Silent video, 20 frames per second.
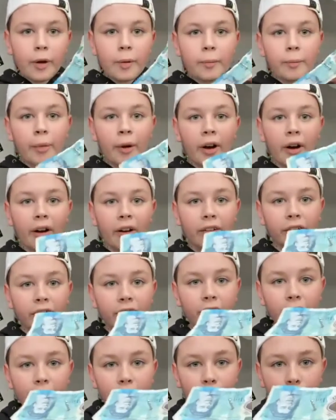pass
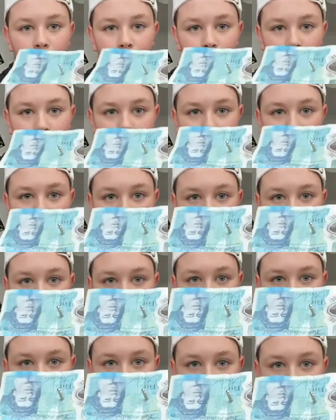through
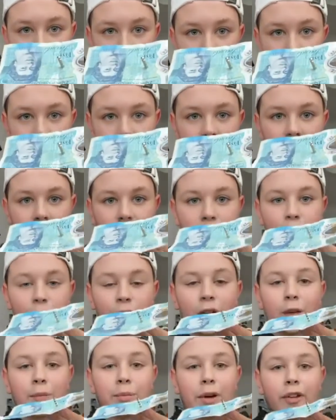the five
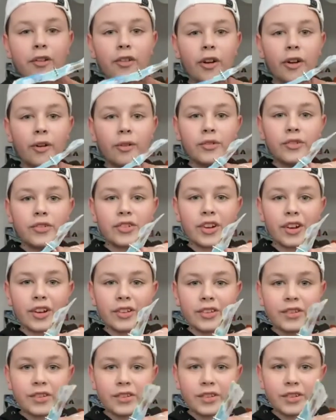pound note
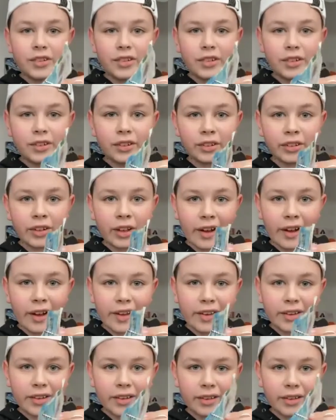just like
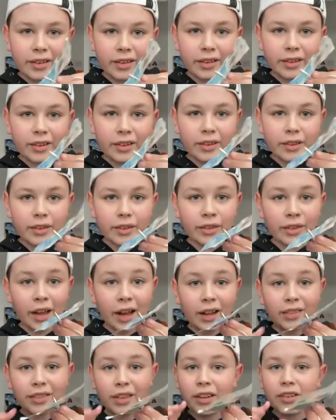that.
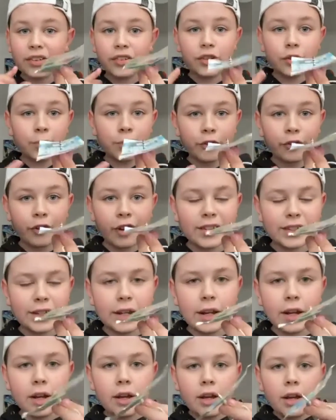That is super crazy.
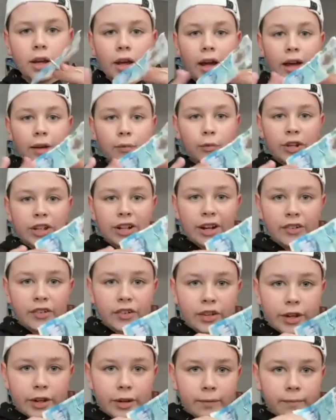And we can
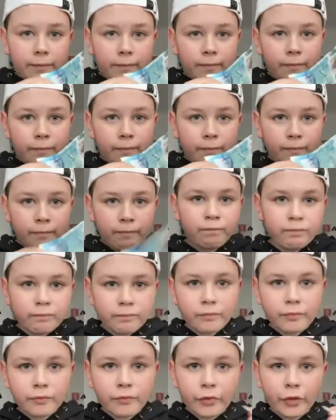actually
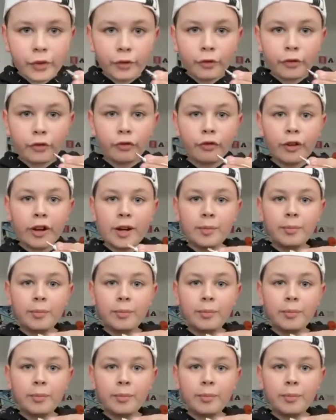rip